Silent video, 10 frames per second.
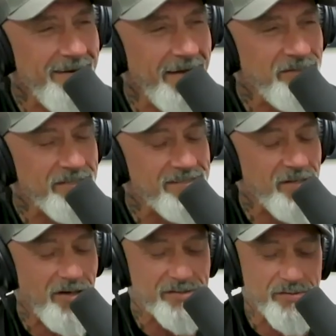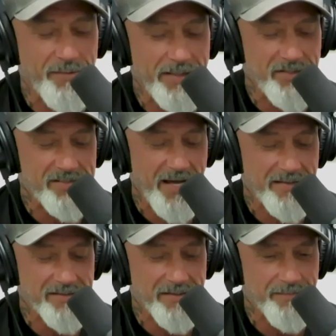I just talked to him. I just
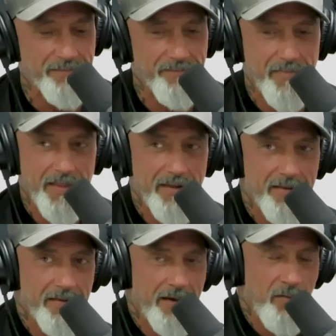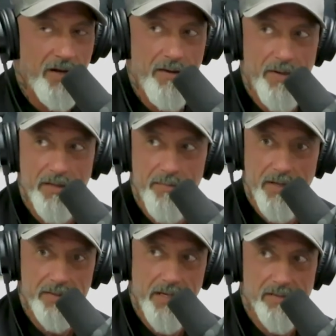texted him. I want him on the
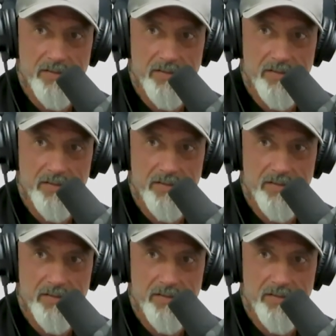podcast.